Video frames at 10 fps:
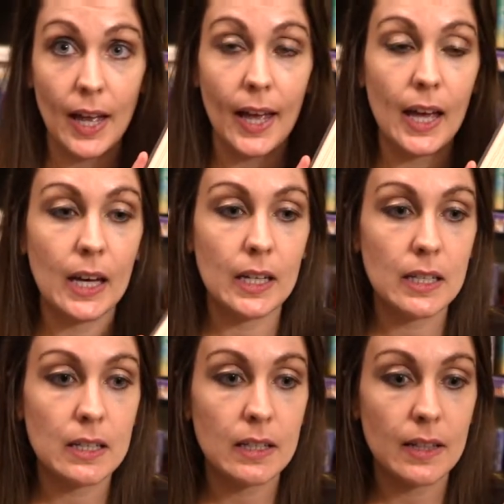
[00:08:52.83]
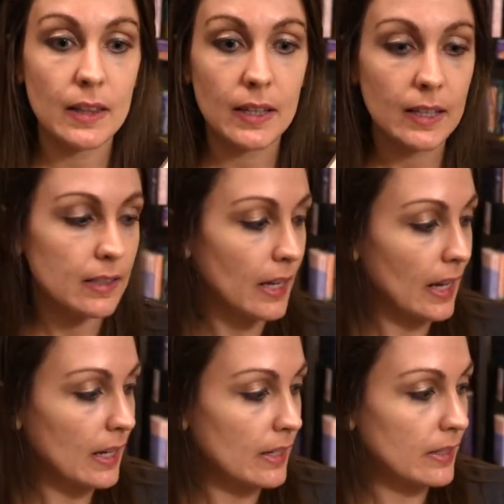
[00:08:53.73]
And this
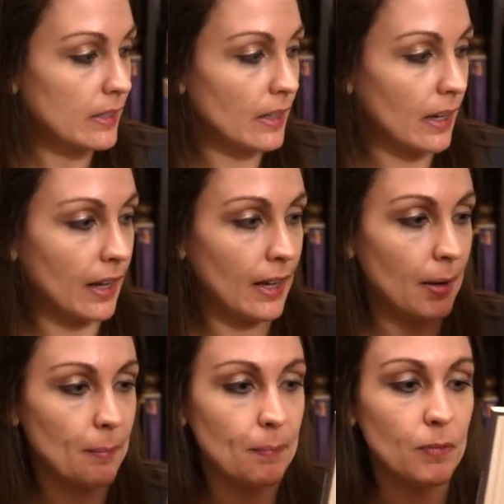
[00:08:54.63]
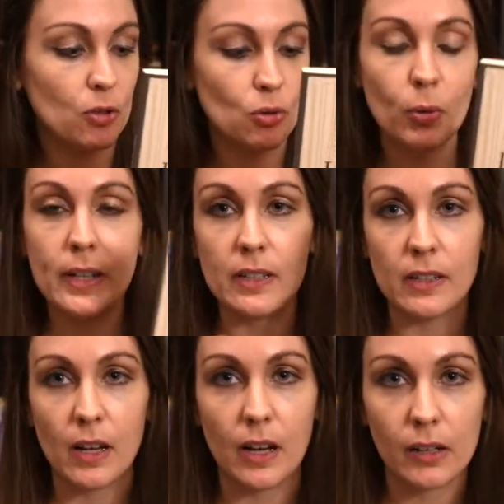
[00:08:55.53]
is stories and
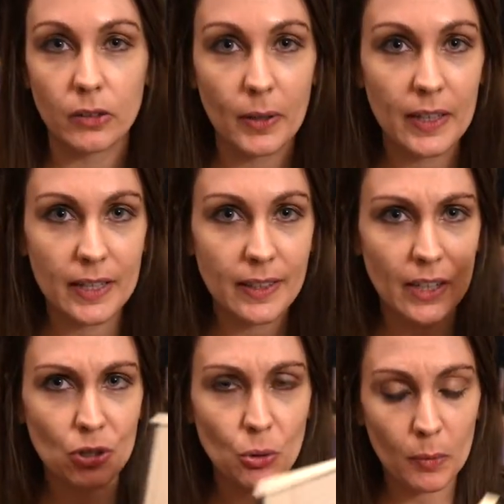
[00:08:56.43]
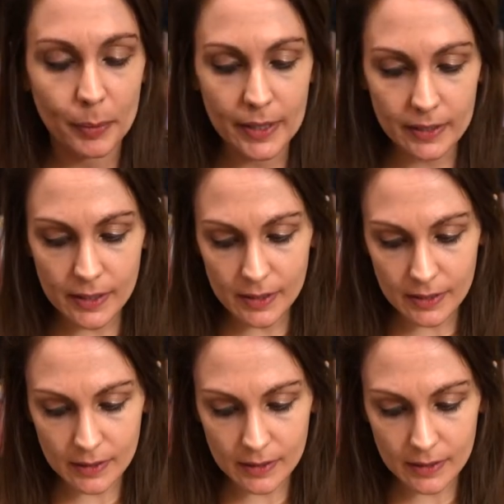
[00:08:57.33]
songs. So I think it's like short pieces.